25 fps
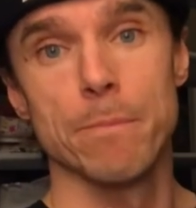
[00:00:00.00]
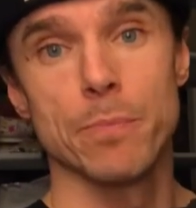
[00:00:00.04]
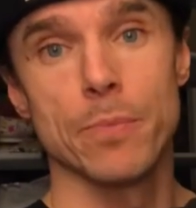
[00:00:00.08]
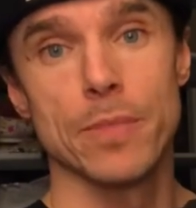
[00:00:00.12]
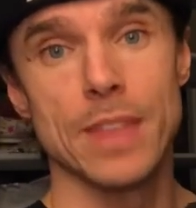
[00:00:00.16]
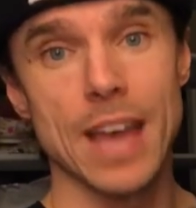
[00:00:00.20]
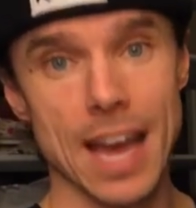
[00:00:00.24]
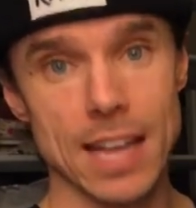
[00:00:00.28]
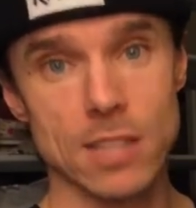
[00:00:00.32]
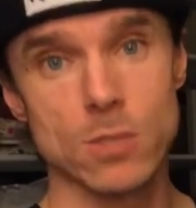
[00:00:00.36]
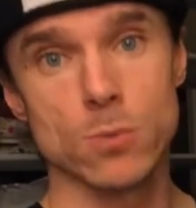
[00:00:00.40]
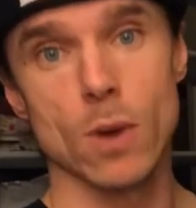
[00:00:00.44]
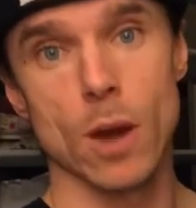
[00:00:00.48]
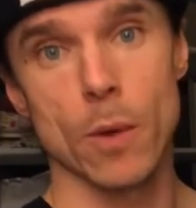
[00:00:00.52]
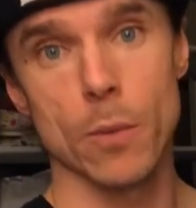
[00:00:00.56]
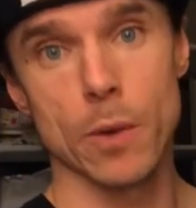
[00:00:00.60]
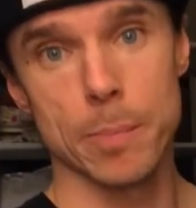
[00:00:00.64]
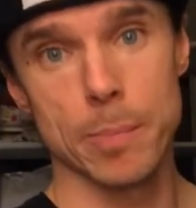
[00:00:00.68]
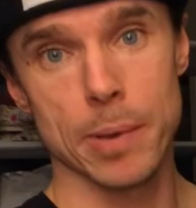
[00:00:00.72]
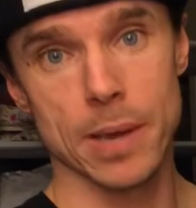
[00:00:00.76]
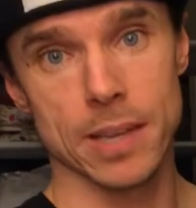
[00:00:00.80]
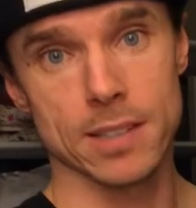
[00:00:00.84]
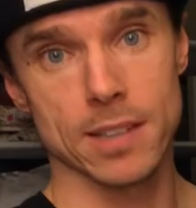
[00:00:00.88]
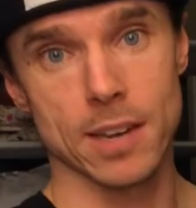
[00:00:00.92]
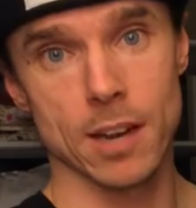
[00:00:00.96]
That's why we
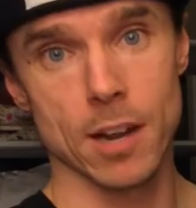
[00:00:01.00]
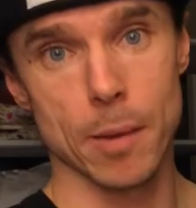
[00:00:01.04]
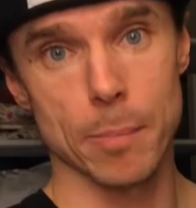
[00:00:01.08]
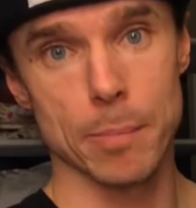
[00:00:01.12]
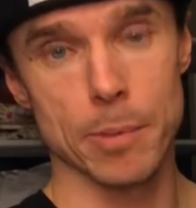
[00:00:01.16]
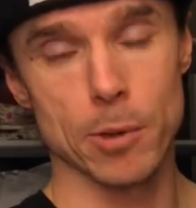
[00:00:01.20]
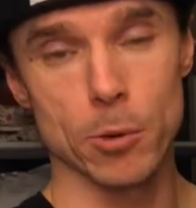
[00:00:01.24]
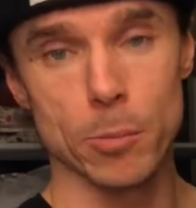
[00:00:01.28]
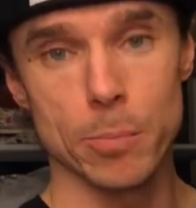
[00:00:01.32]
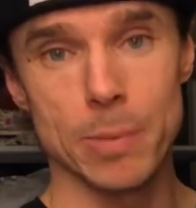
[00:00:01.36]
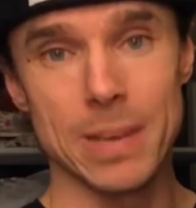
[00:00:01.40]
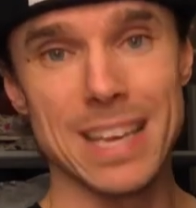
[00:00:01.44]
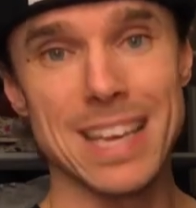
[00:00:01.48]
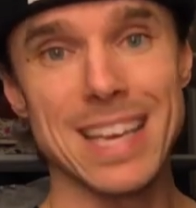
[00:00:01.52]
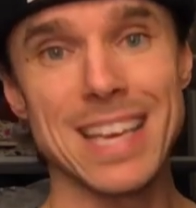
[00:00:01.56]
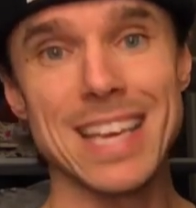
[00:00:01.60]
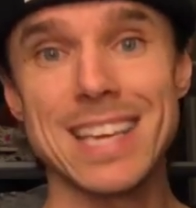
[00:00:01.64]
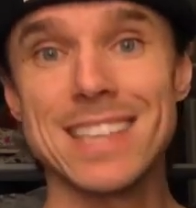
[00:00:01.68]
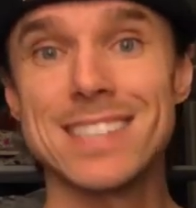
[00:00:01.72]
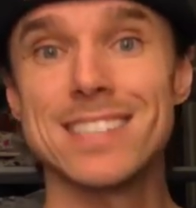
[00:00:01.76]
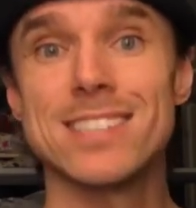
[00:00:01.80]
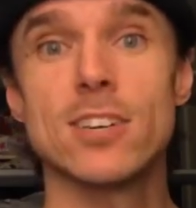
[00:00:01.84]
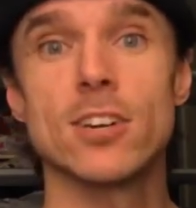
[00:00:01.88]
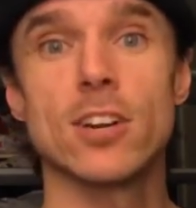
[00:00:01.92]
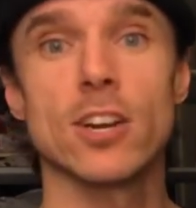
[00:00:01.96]
picked it up. It'll be
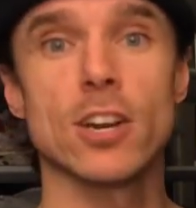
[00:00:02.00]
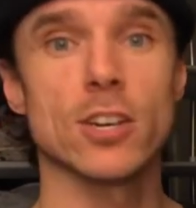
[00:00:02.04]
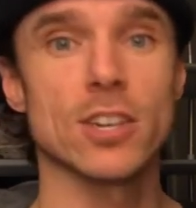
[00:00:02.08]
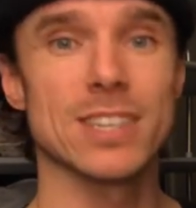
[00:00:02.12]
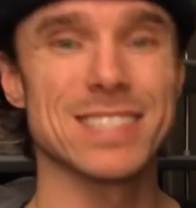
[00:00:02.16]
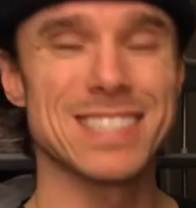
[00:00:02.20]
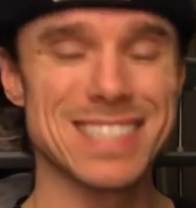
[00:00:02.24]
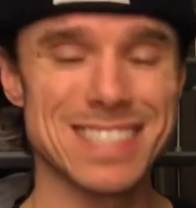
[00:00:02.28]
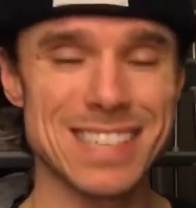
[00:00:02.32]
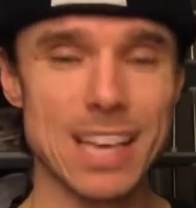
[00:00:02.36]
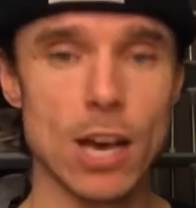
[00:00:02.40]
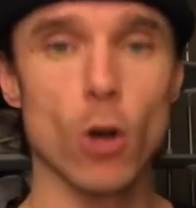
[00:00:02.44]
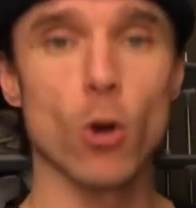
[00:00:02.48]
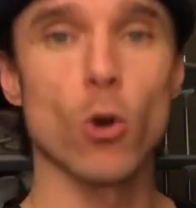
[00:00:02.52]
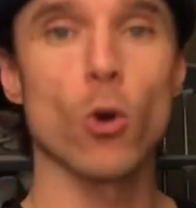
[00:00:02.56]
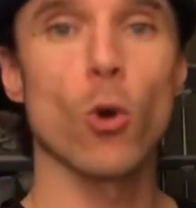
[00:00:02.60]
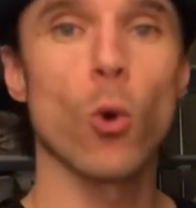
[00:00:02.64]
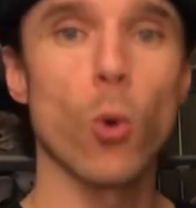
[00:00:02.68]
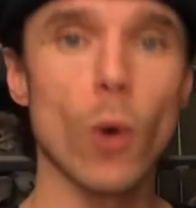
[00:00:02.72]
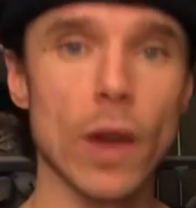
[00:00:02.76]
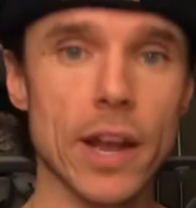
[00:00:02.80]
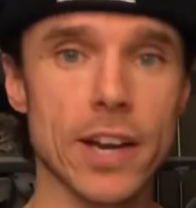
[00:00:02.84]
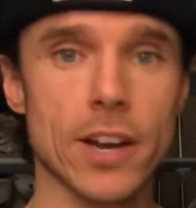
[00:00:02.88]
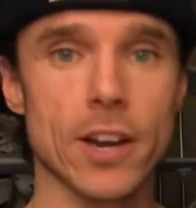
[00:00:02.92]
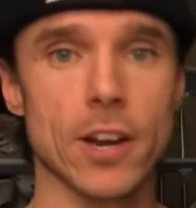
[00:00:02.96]
easier and sell
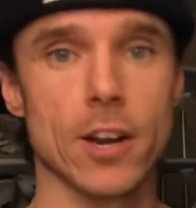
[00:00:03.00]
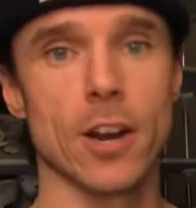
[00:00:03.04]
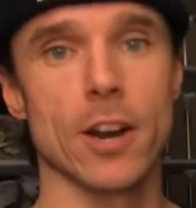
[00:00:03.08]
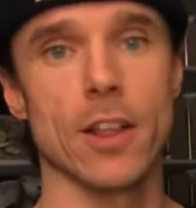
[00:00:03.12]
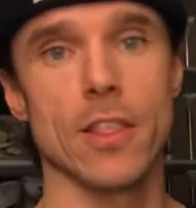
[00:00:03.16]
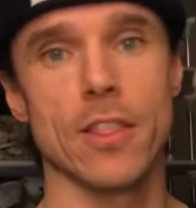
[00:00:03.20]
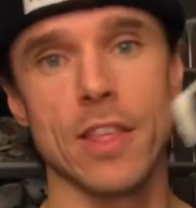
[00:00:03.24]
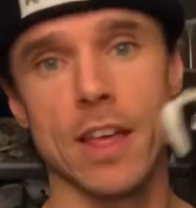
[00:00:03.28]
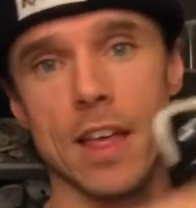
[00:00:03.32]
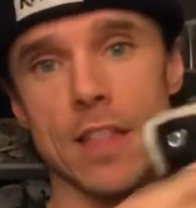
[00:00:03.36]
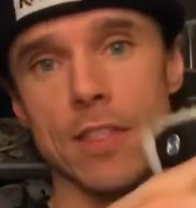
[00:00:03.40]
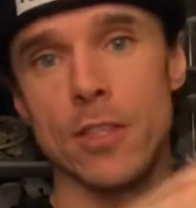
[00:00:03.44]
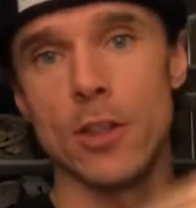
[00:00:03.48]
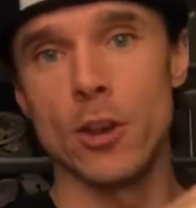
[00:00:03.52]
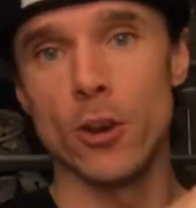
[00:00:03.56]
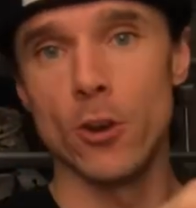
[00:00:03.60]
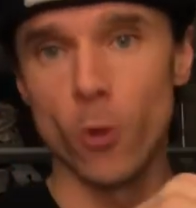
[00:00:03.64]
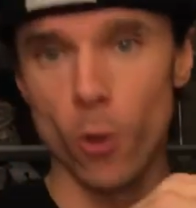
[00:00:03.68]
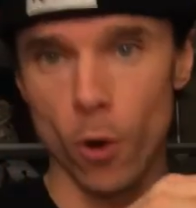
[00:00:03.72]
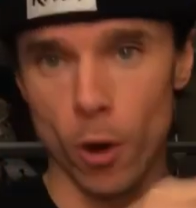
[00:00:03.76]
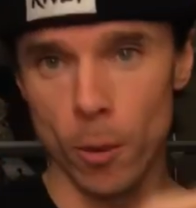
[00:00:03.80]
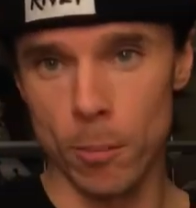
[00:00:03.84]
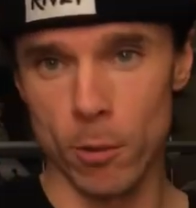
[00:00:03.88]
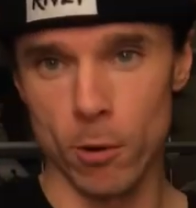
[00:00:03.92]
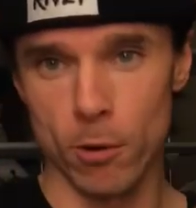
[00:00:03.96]
quicker than the
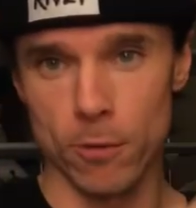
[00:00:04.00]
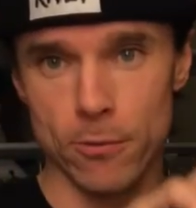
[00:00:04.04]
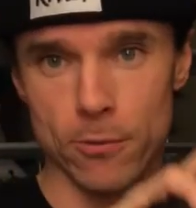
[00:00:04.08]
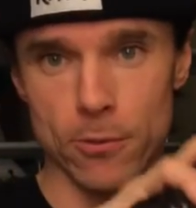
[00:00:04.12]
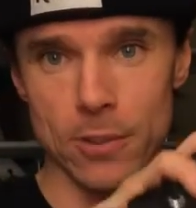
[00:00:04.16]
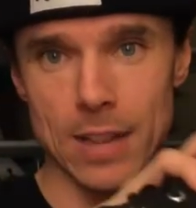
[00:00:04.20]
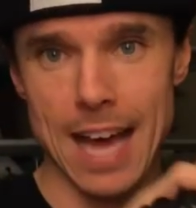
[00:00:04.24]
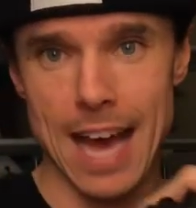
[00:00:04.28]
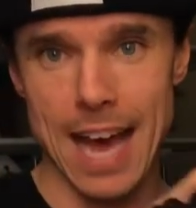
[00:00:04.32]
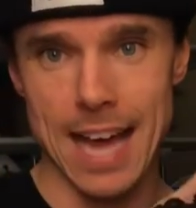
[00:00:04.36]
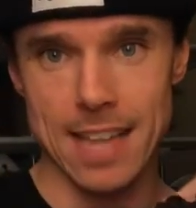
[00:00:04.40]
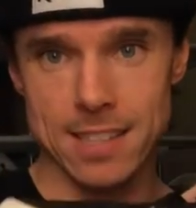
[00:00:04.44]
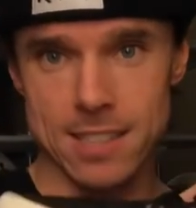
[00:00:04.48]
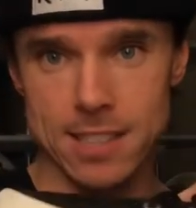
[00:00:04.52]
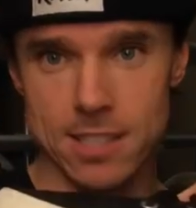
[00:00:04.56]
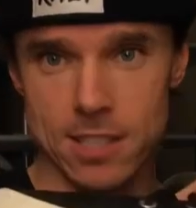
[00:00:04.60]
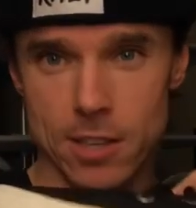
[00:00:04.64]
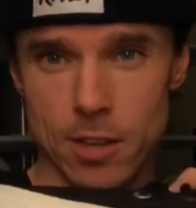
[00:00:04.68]
normal flats.